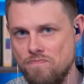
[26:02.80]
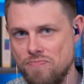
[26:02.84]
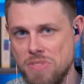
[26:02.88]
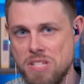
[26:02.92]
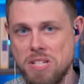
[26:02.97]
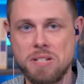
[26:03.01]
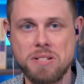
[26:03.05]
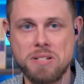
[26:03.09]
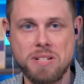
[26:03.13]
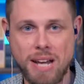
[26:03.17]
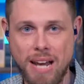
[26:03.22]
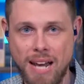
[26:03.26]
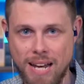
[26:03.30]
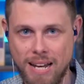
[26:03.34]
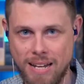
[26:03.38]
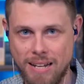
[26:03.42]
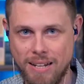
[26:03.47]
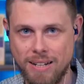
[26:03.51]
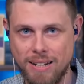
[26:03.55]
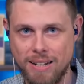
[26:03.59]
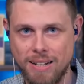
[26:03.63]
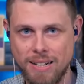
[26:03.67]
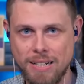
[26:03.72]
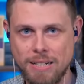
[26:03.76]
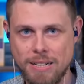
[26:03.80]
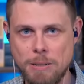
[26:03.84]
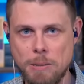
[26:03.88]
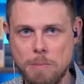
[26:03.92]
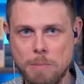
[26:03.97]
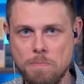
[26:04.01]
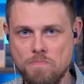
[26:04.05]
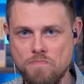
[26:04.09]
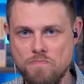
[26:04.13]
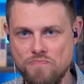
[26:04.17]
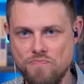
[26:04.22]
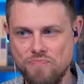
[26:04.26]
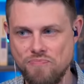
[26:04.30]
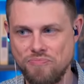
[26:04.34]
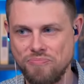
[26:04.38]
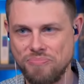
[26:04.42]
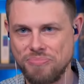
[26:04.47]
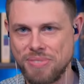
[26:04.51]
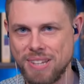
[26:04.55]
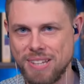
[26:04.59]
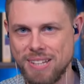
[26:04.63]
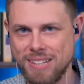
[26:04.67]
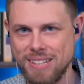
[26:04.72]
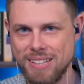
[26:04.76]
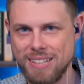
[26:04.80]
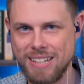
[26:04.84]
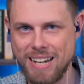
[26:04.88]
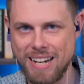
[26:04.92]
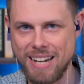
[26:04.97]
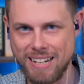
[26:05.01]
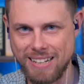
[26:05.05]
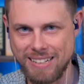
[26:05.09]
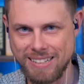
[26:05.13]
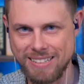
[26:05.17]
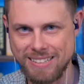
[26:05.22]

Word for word: You're letting your eschatology show. I can see it. Yeah,